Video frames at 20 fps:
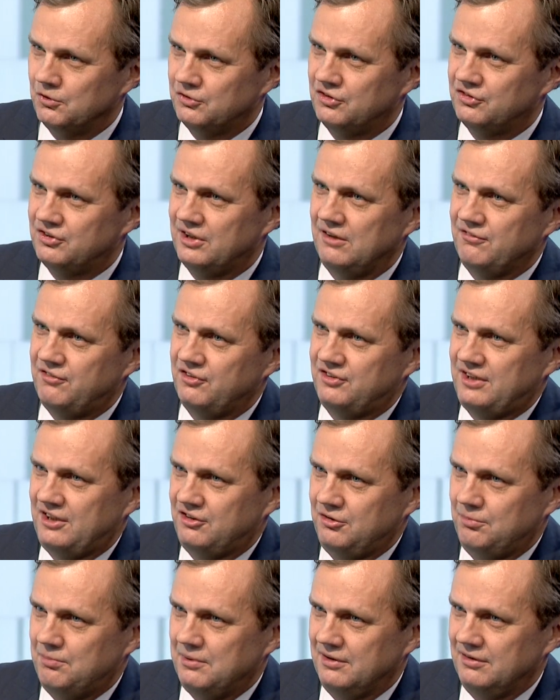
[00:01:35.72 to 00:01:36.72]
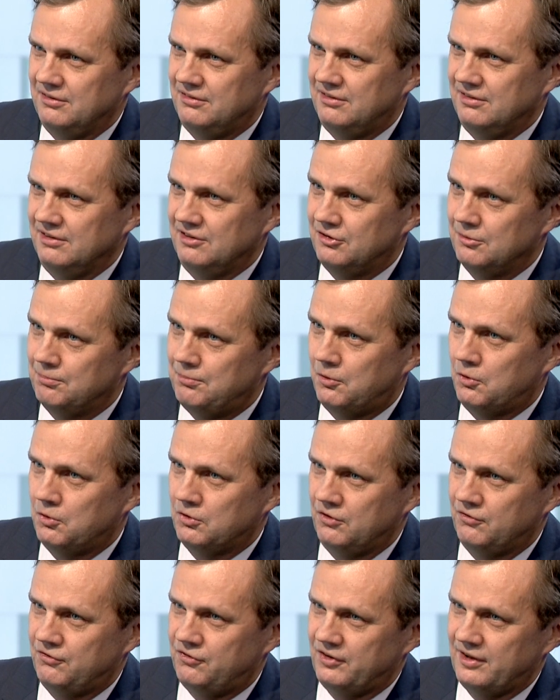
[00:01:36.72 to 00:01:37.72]
So self-assessment is
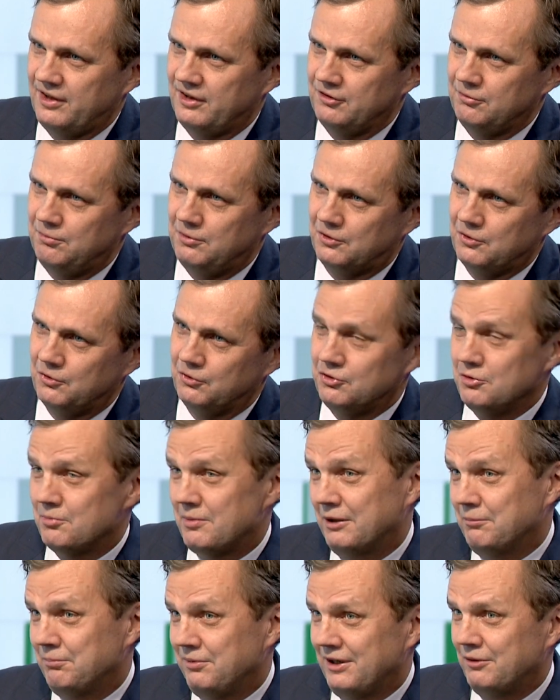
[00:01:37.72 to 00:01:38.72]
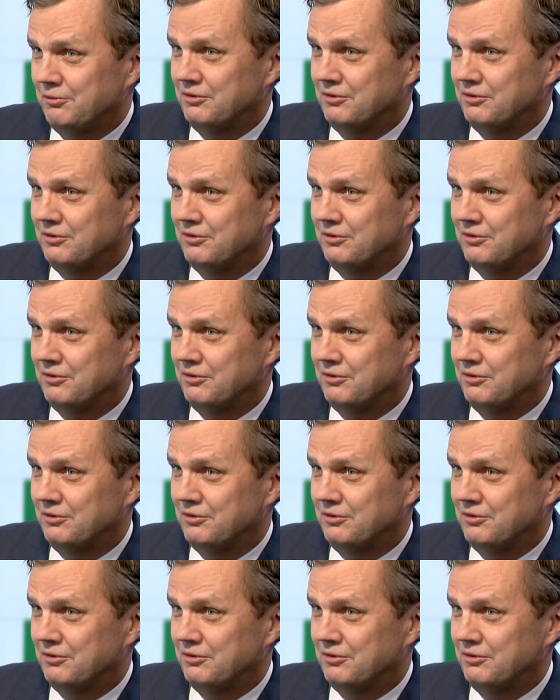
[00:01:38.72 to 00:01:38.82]
important for us because you might play